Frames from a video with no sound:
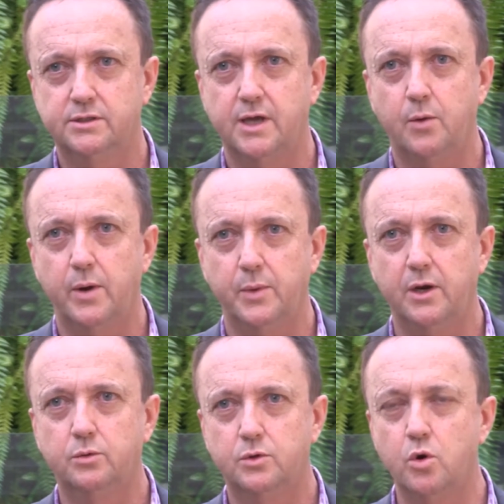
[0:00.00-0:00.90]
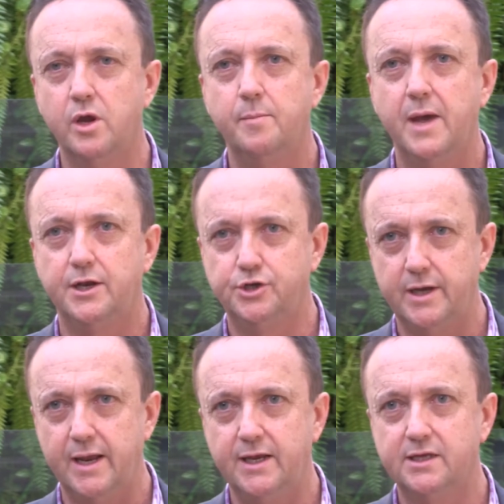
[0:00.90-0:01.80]
So when we're talking about
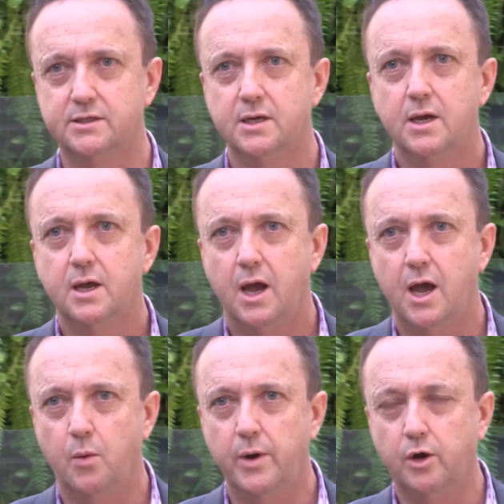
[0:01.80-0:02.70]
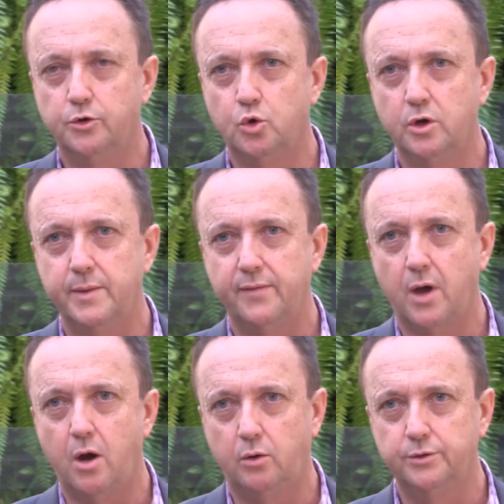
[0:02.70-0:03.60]
genetics, we're not talking about the
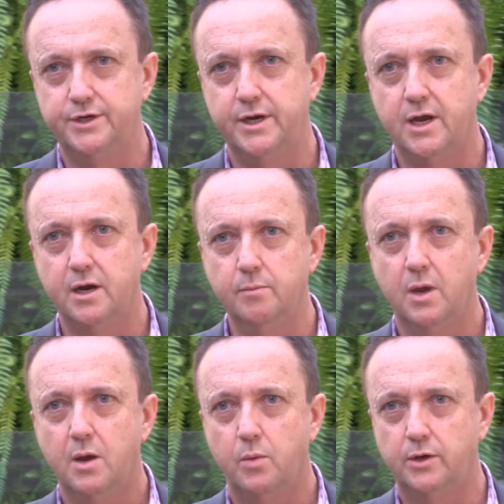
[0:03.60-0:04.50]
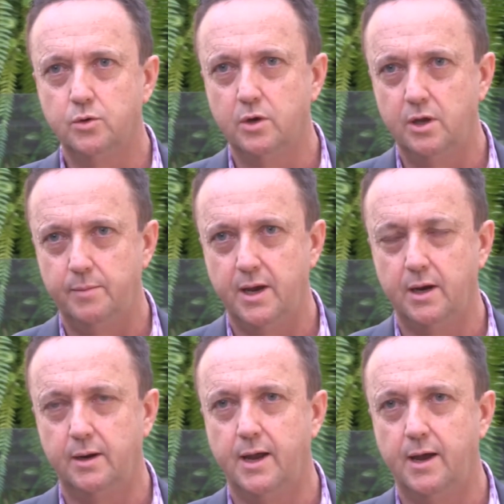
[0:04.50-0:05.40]
whole genome. We're talking about